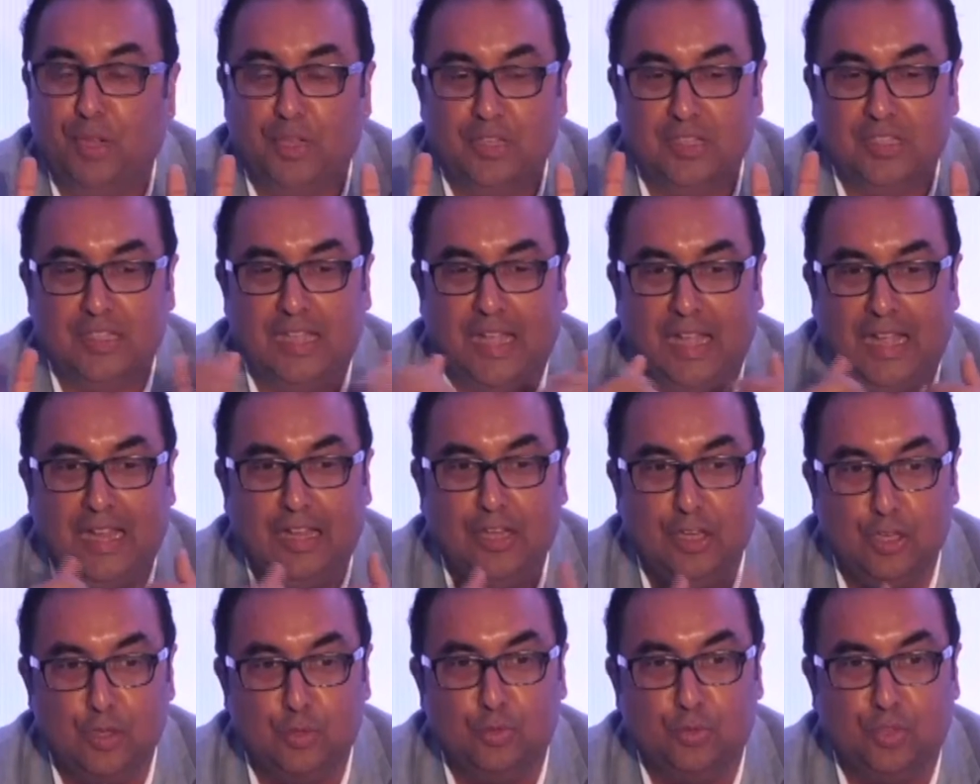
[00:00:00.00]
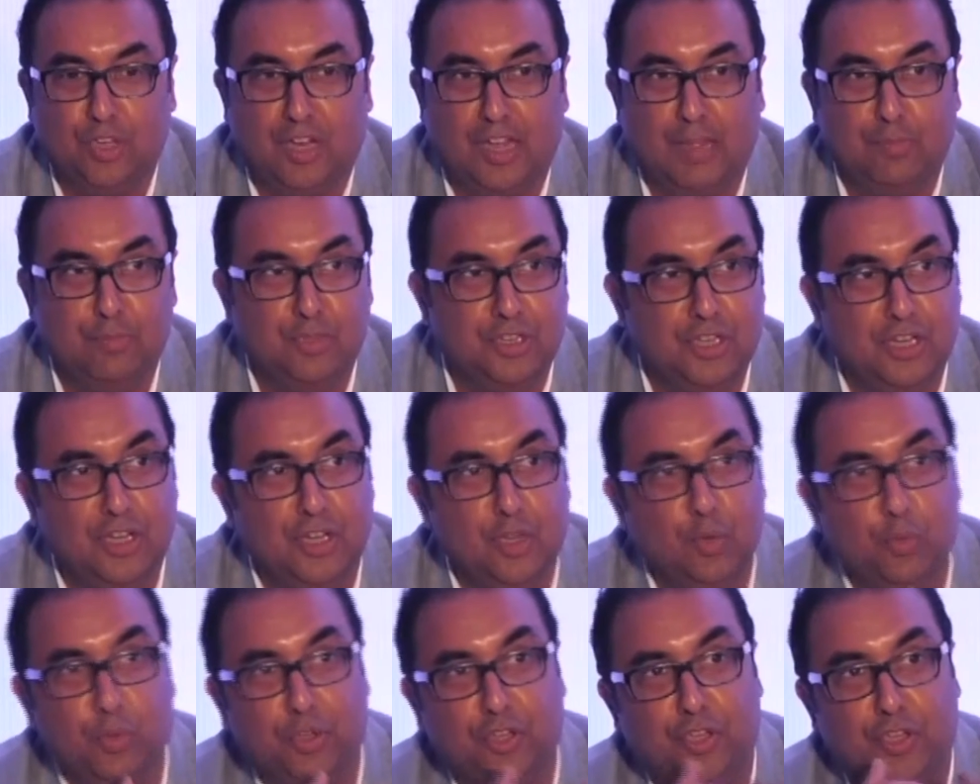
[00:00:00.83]
because I knew that I'm
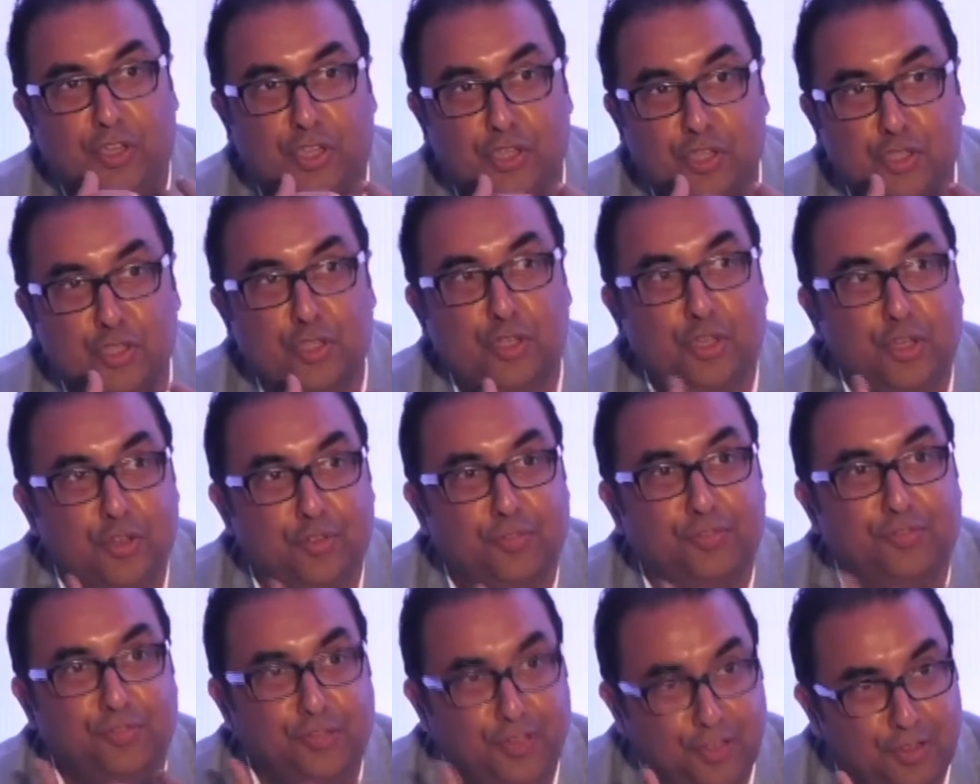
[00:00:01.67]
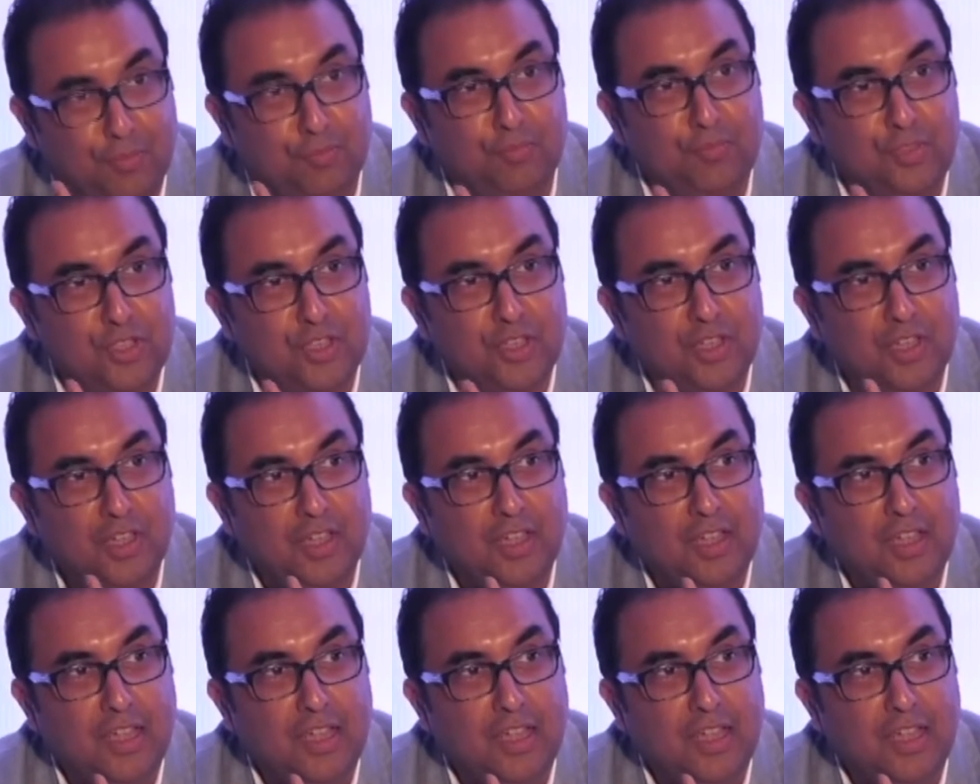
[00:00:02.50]
dealing with a history of films,